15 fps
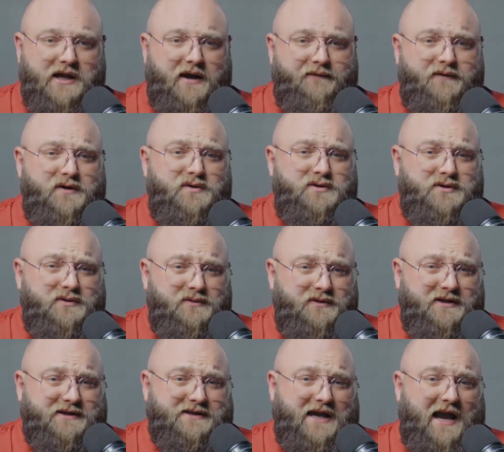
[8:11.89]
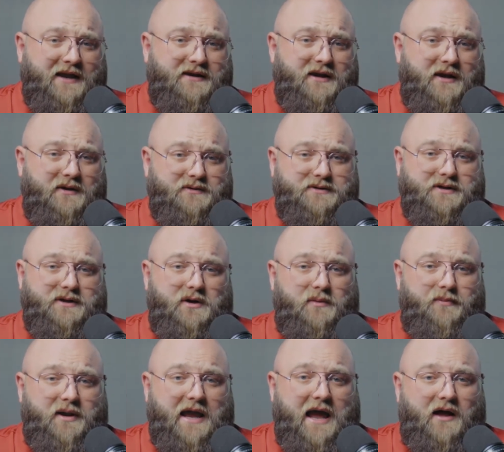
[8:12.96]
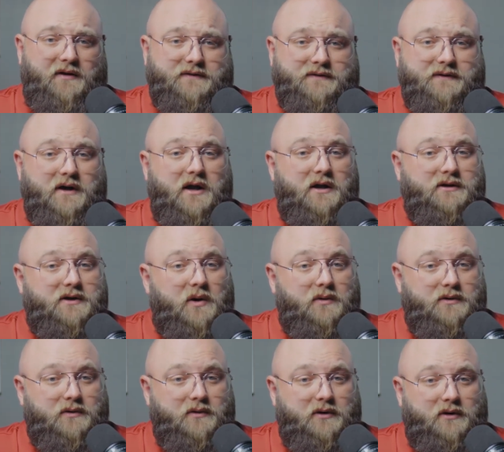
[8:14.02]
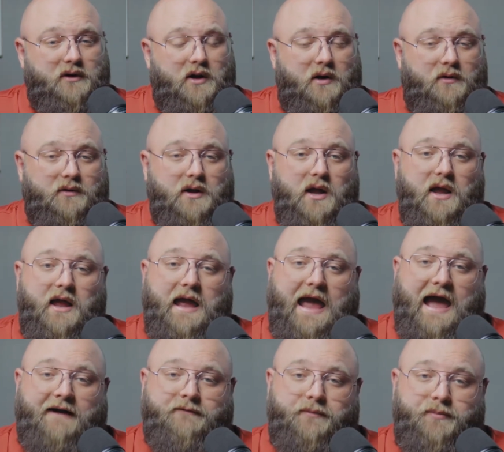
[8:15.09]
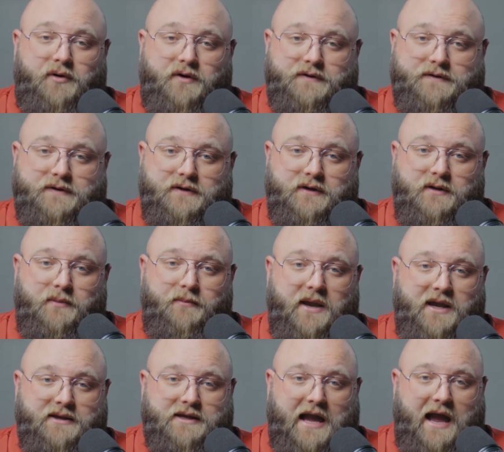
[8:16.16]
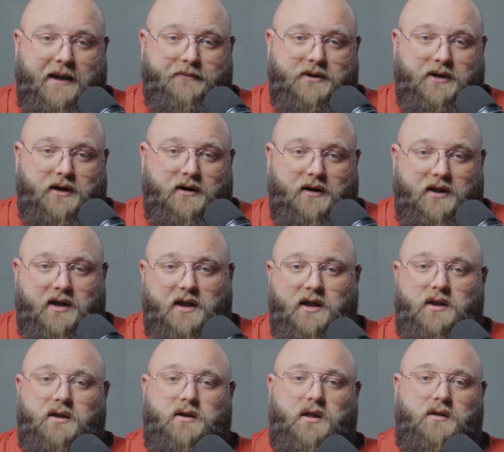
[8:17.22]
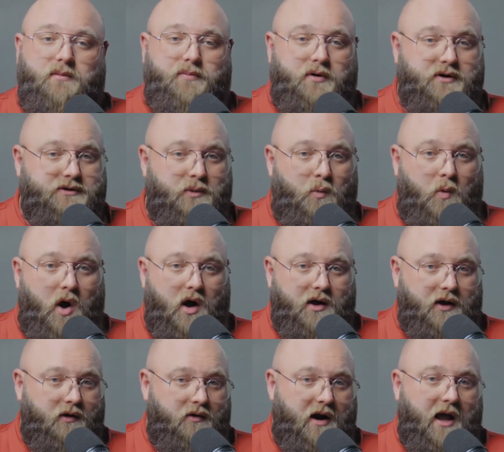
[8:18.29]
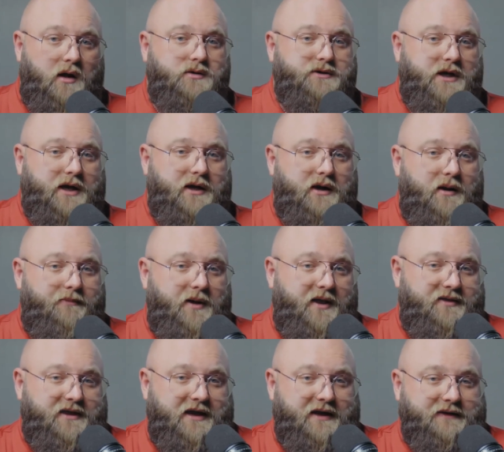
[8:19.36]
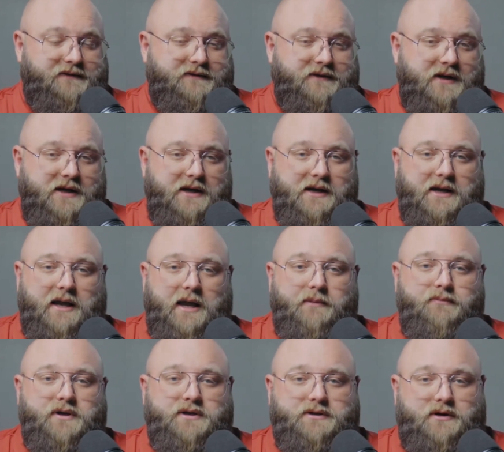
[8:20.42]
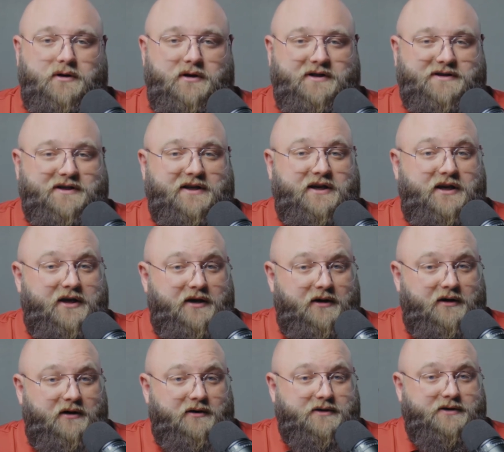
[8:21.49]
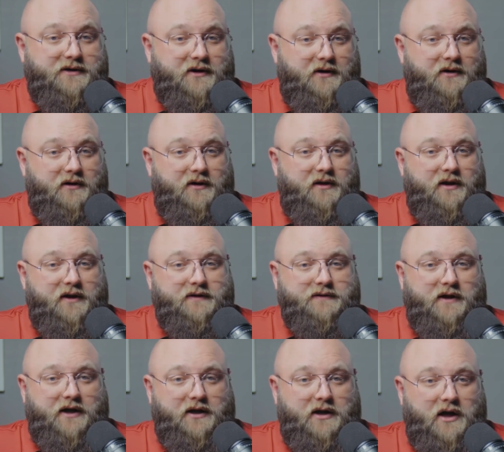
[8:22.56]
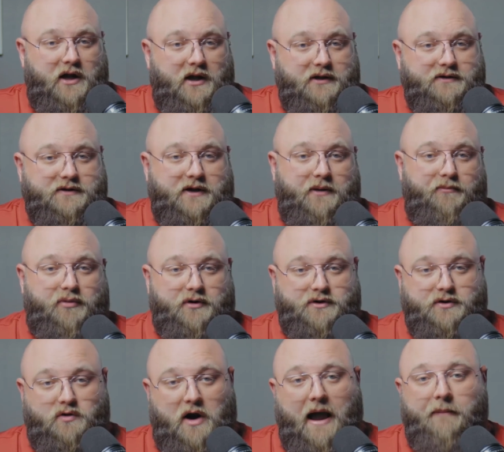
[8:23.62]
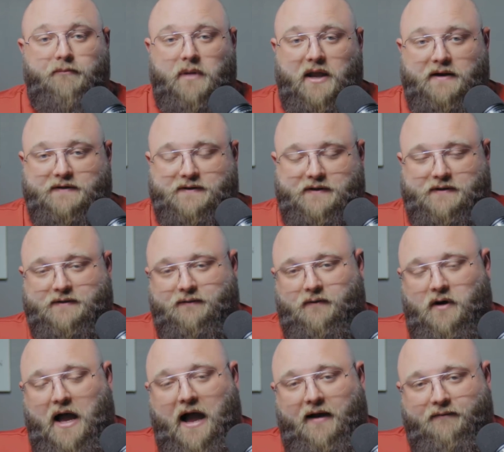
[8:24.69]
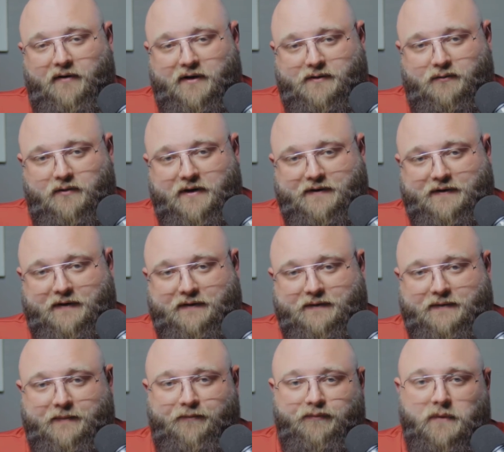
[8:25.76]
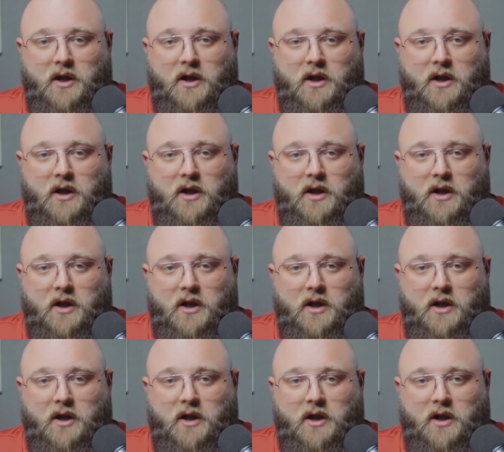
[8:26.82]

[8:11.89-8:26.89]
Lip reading: Now, if you do decide to host an open house, don't do it alone. Have a person in the main common area and another person walking around checking up on things. And be sure to secure certain things like guns and prescribed medicines for obvious reasons.